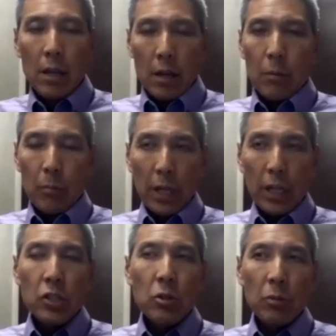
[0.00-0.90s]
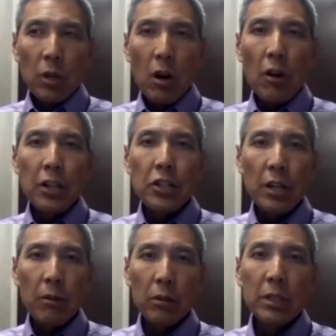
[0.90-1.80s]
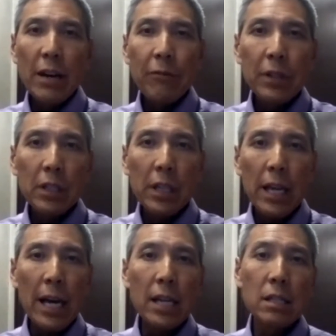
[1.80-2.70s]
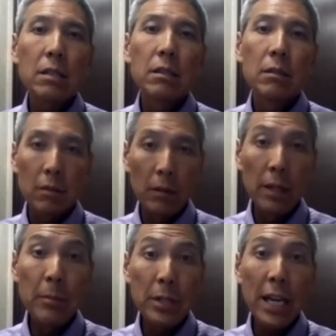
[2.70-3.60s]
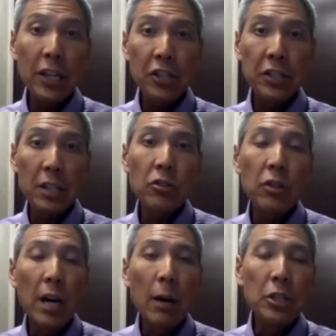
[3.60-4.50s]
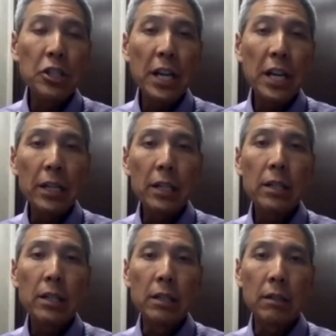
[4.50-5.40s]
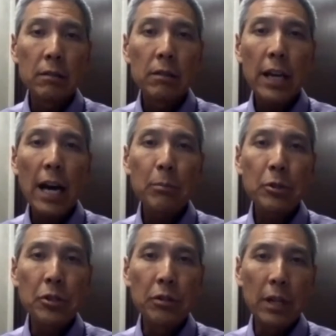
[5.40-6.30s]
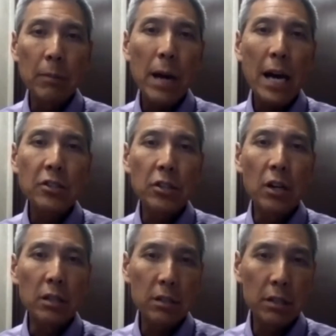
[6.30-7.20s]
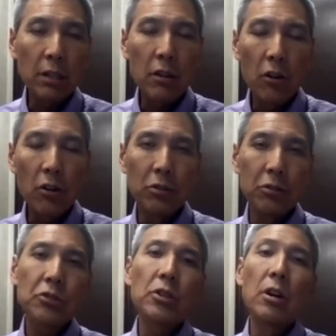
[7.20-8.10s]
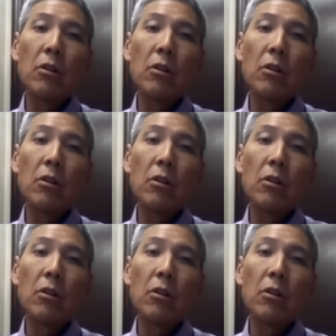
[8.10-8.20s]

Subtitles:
But a consumer card in general definitely has limitations as to how much data it can capture and pass on to cardholders. So